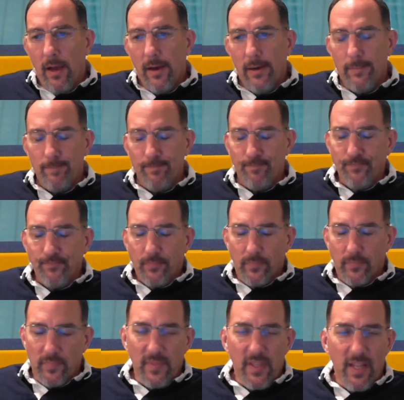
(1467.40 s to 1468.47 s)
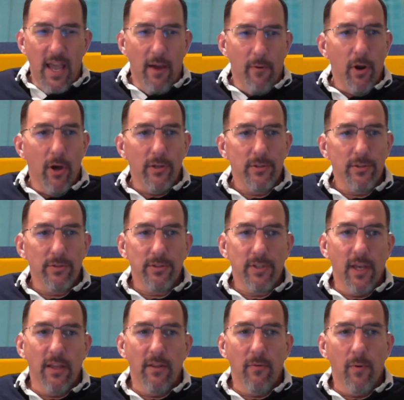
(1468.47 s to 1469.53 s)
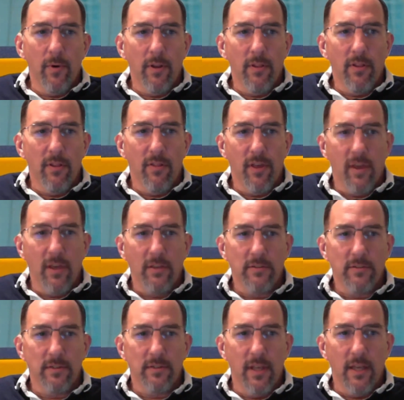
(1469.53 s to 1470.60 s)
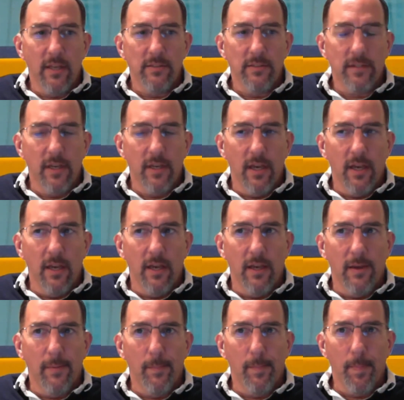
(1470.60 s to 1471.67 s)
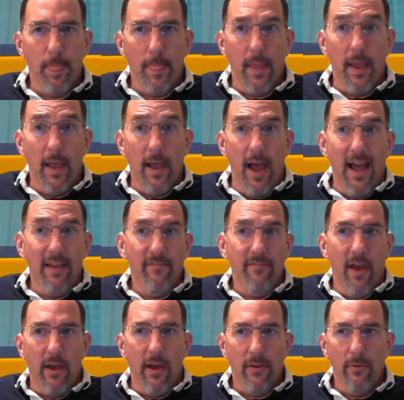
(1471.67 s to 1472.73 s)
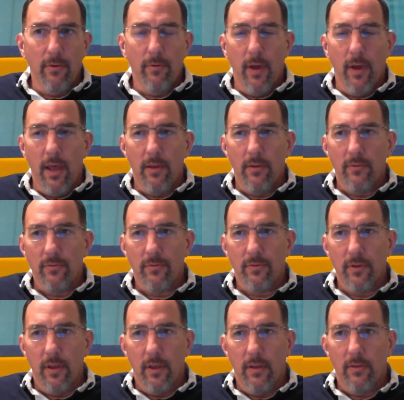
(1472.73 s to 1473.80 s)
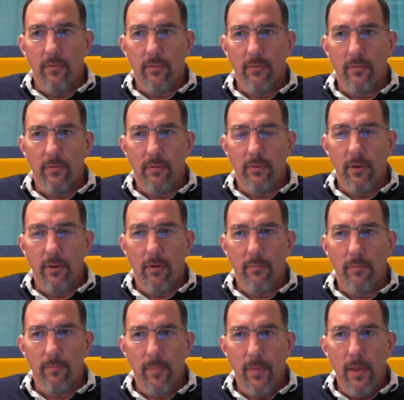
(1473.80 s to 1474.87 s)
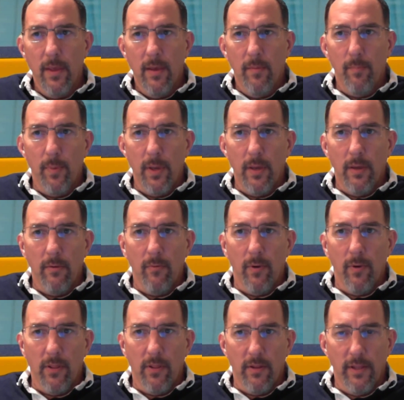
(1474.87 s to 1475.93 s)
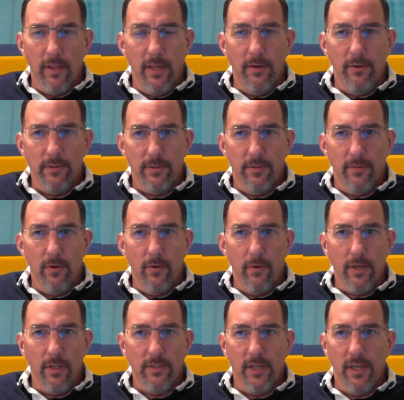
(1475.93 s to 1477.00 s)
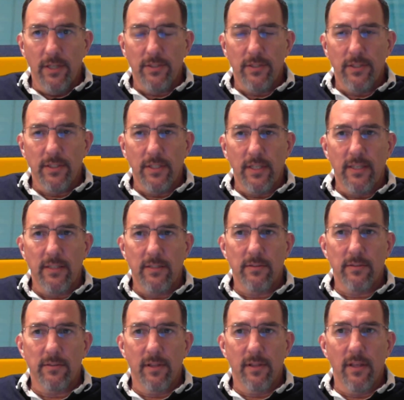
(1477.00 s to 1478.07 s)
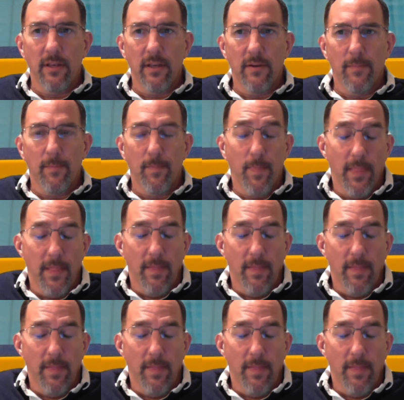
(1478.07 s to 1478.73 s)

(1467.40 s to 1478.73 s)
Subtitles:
I would also say that one of the things that I value as you know, being one of the leaders of the organization is the